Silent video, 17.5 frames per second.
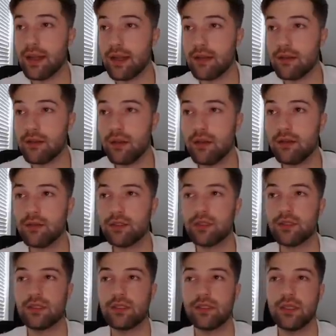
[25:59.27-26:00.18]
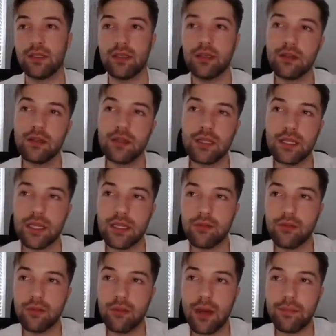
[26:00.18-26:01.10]
end, still in need
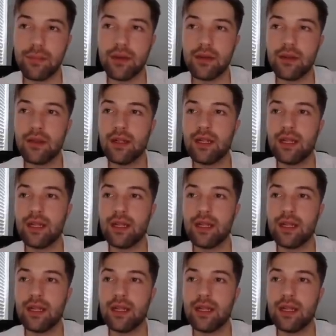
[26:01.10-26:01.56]
of a weapon.